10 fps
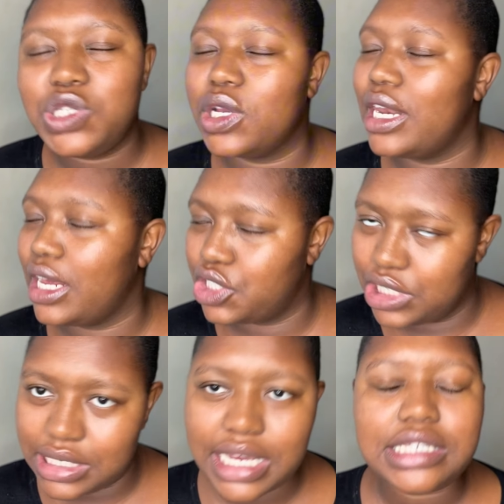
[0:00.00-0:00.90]
you can actually
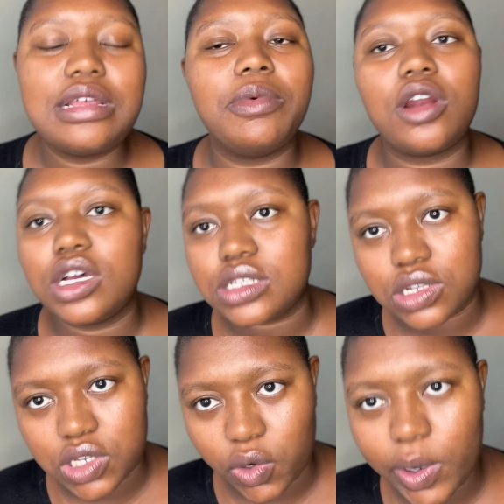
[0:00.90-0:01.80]
text them and ask
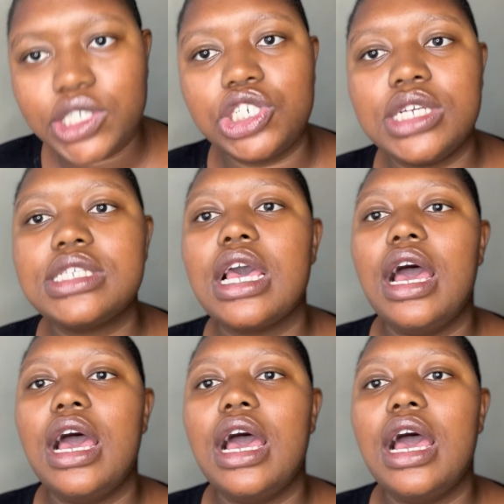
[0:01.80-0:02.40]
certain questions.